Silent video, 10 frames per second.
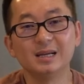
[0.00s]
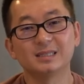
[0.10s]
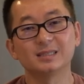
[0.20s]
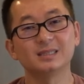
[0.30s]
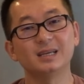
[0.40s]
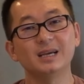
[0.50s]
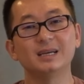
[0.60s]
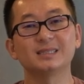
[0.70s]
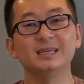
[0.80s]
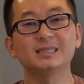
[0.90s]
So today
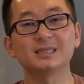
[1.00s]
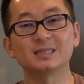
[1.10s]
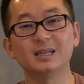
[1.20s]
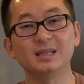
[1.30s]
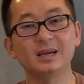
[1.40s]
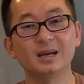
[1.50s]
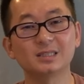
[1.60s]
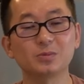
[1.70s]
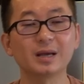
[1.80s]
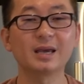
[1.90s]
is Easter Sunday. I
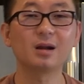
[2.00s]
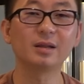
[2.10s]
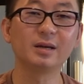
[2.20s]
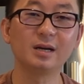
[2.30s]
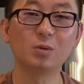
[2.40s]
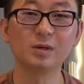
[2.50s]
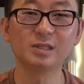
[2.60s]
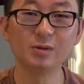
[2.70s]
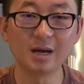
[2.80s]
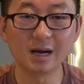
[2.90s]
just want to get on here and wish
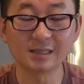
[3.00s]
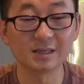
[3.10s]
you guys